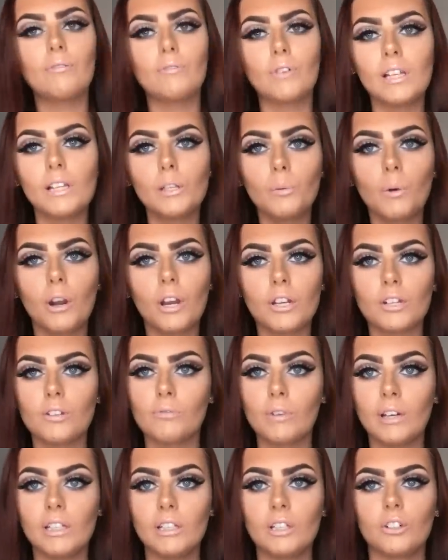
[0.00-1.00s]
really wanted a
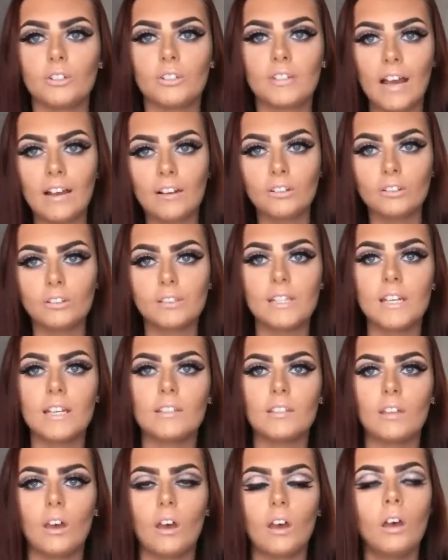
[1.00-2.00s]
really good tangle
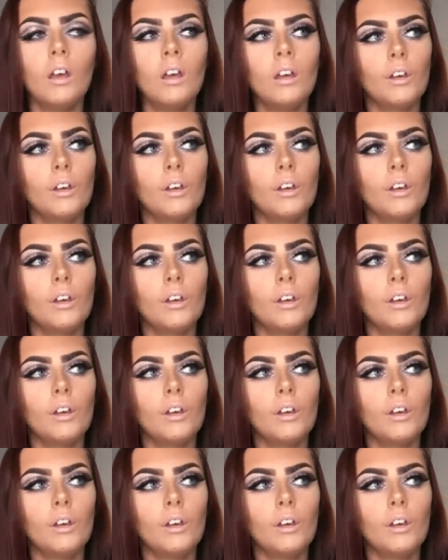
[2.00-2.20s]
teaser,